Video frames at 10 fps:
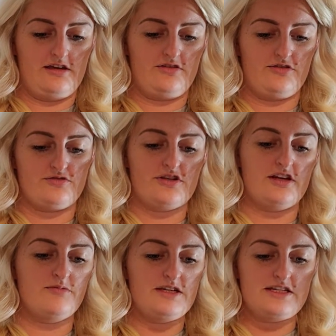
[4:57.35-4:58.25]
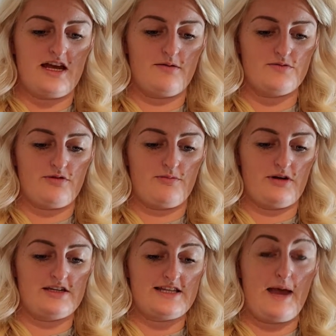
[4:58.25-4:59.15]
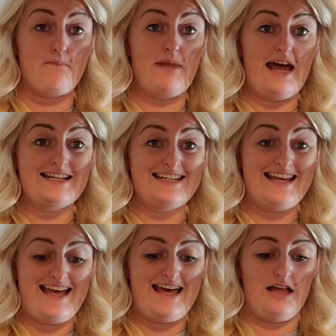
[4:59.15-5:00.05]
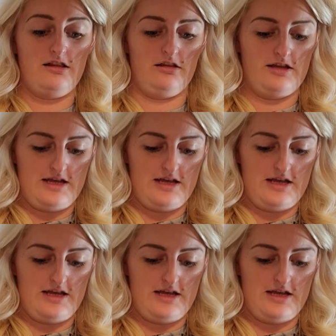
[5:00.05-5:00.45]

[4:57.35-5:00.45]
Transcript: there's going to be times where I'm going to say, bloody hell!